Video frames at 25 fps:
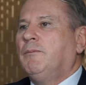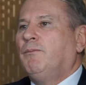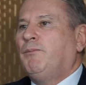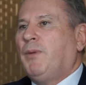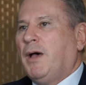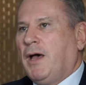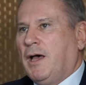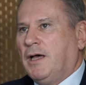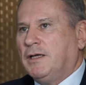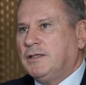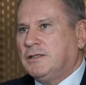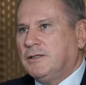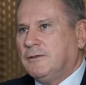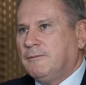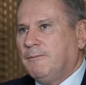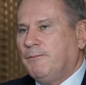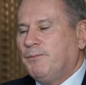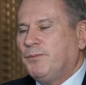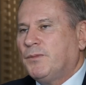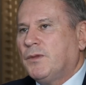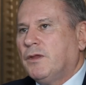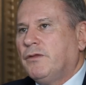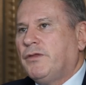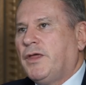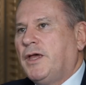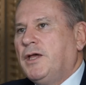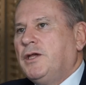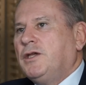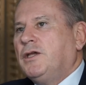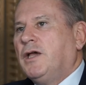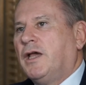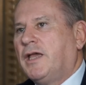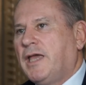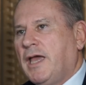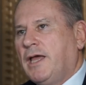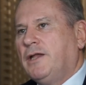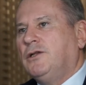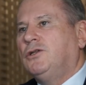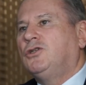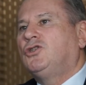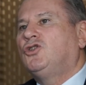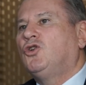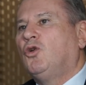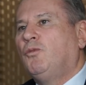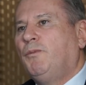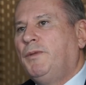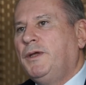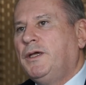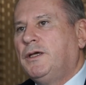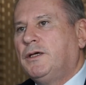But they, again,
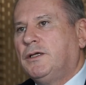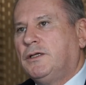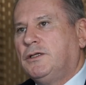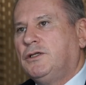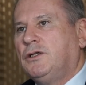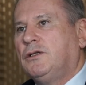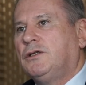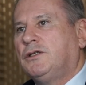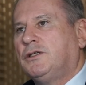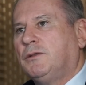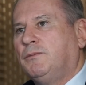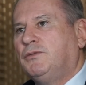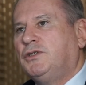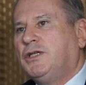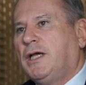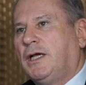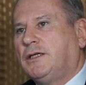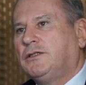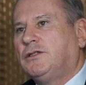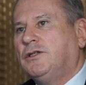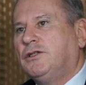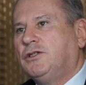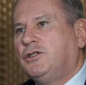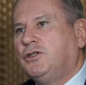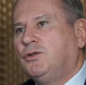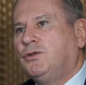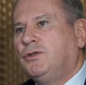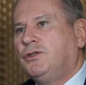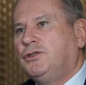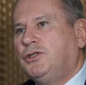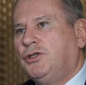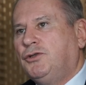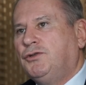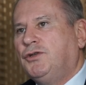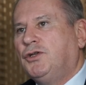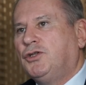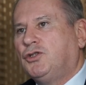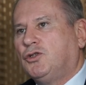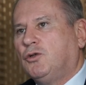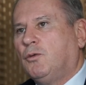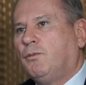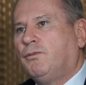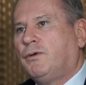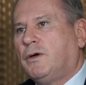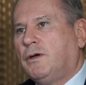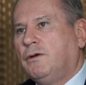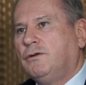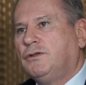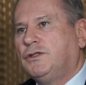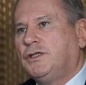should be subjected to a judicial
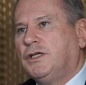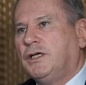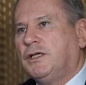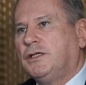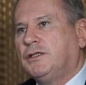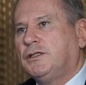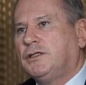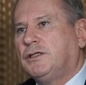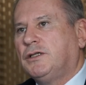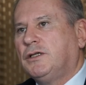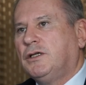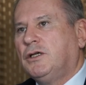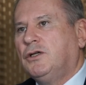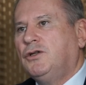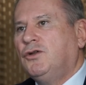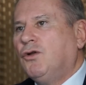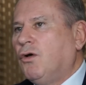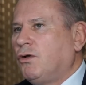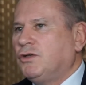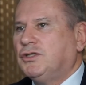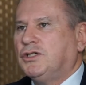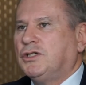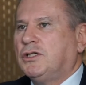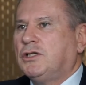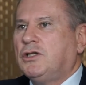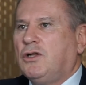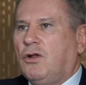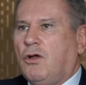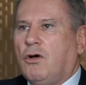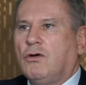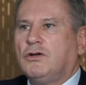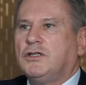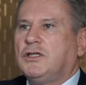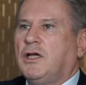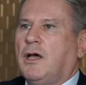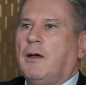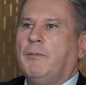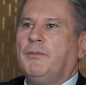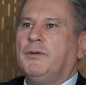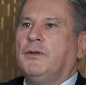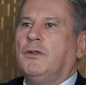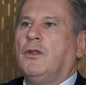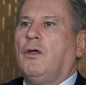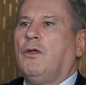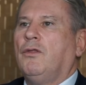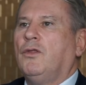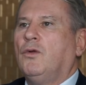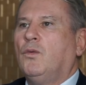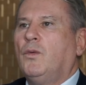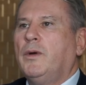process, not just locked up
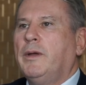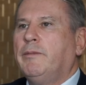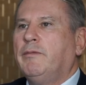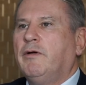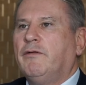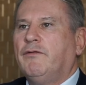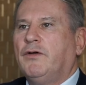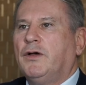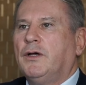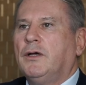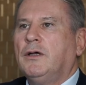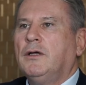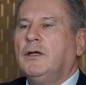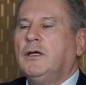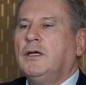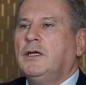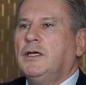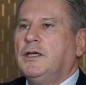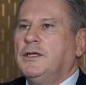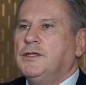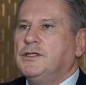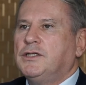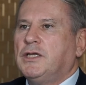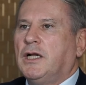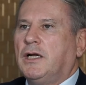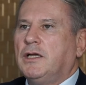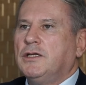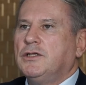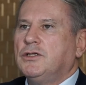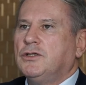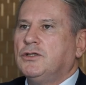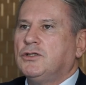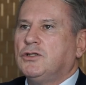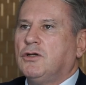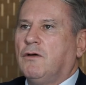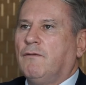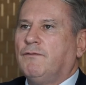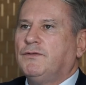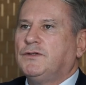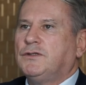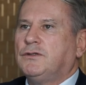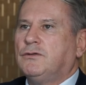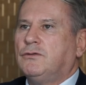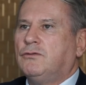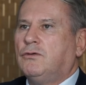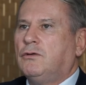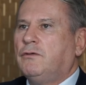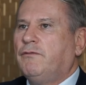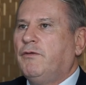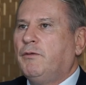on the whim of an intelligence
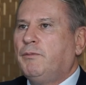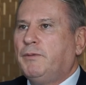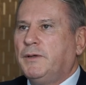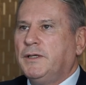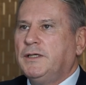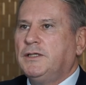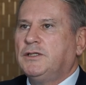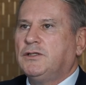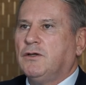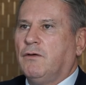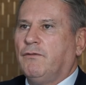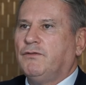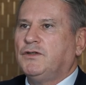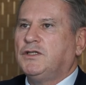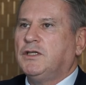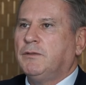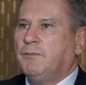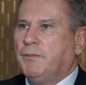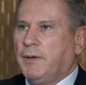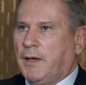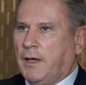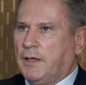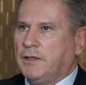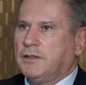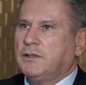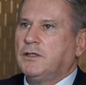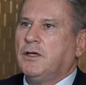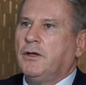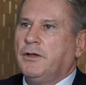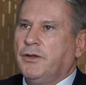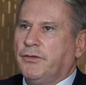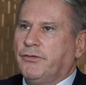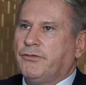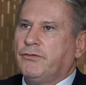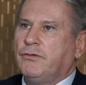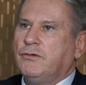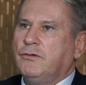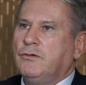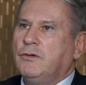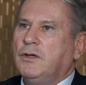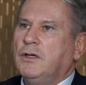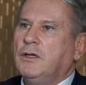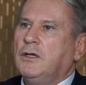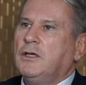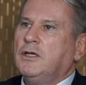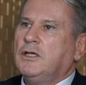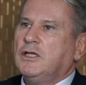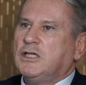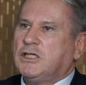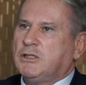officer or of a police officer, but going through
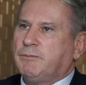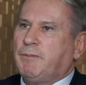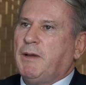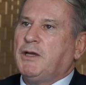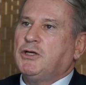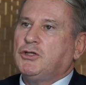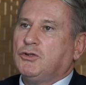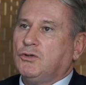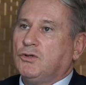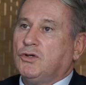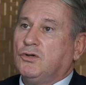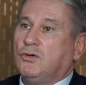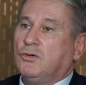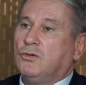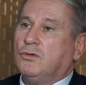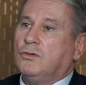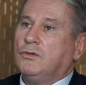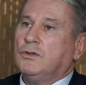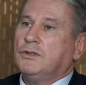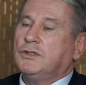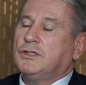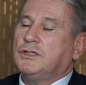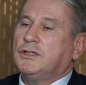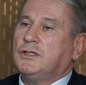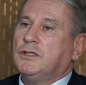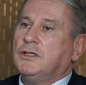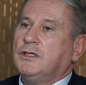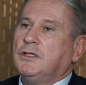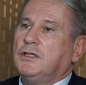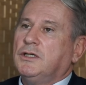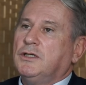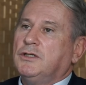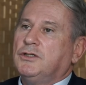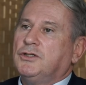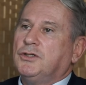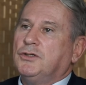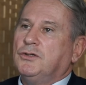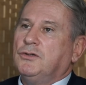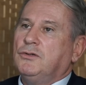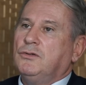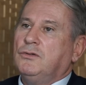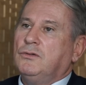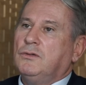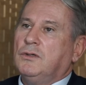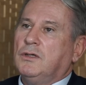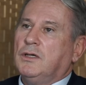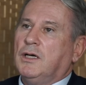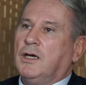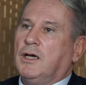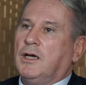special courts
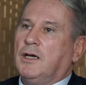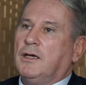to